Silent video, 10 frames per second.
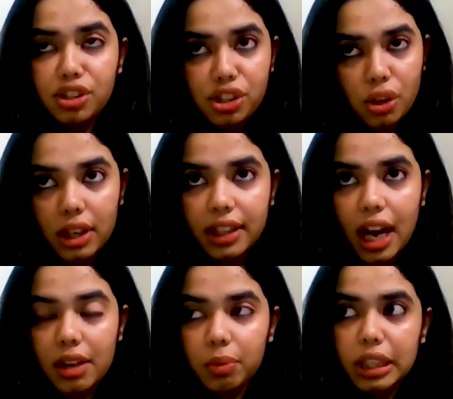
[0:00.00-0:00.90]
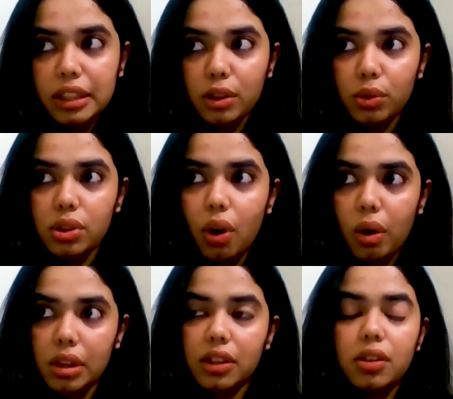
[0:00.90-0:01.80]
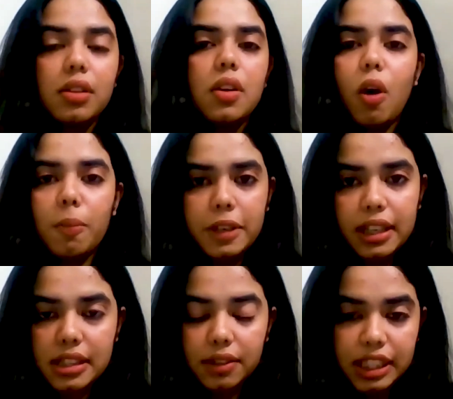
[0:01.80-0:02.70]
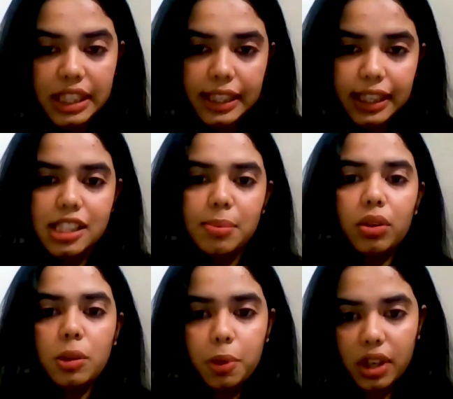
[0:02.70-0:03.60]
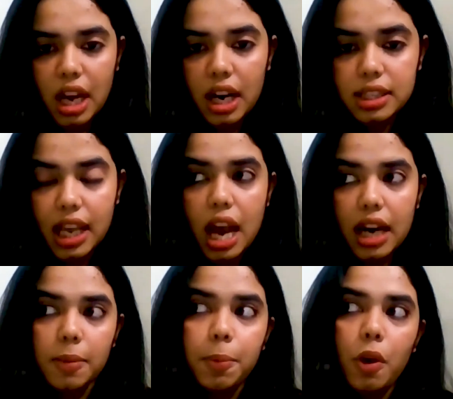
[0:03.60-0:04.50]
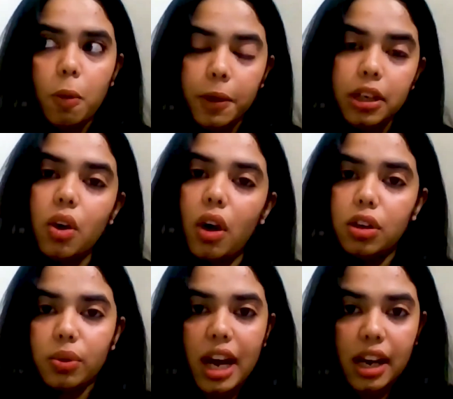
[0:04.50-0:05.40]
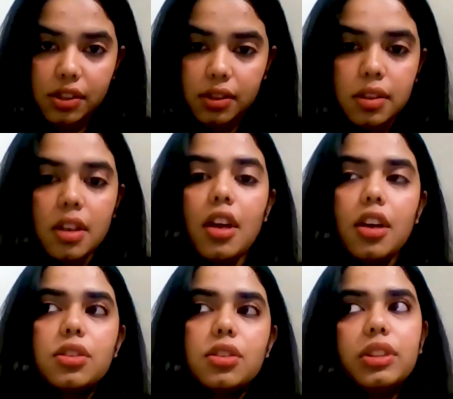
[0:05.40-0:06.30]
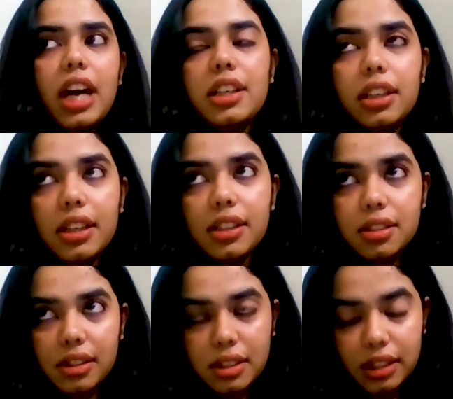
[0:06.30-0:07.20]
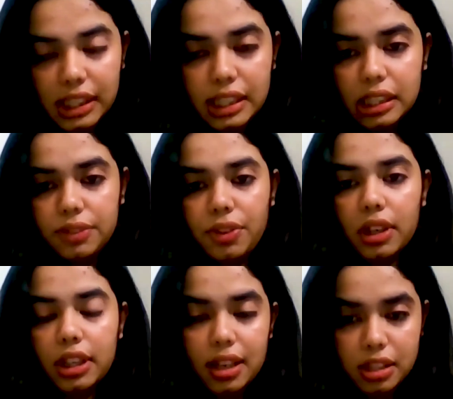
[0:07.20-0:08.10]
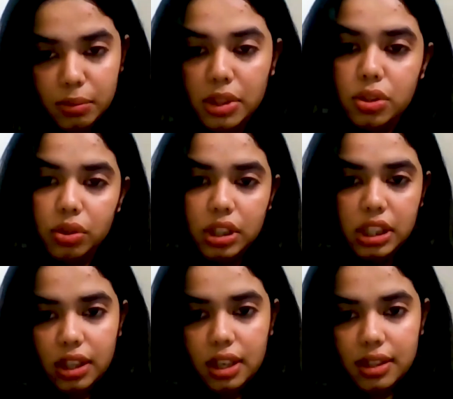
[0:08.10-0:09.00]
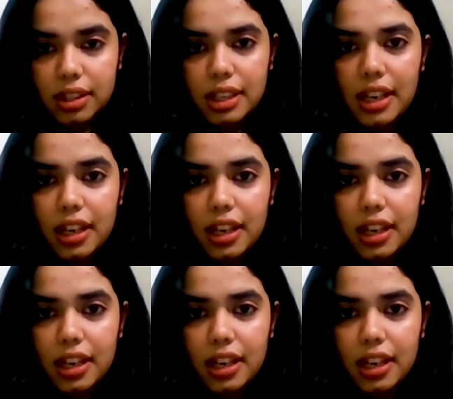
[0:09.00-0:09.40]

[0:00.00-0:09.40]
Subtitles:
ensured that we include all the comprehensive details about the products and a proper call to action so that it is easy for customers to reach us.